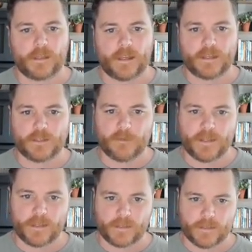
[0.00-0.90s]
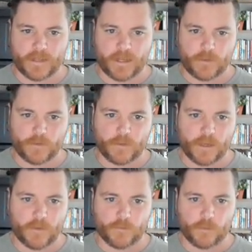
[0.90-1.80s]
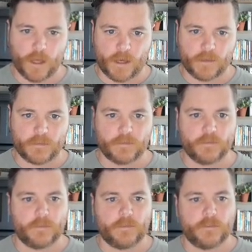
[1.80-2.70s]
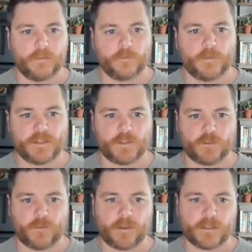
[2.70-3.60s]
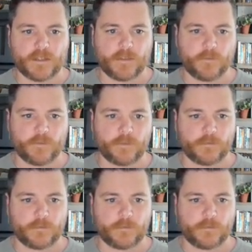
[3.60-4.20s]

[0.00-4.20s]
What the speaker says: I need to make the container, the cover block, position relative.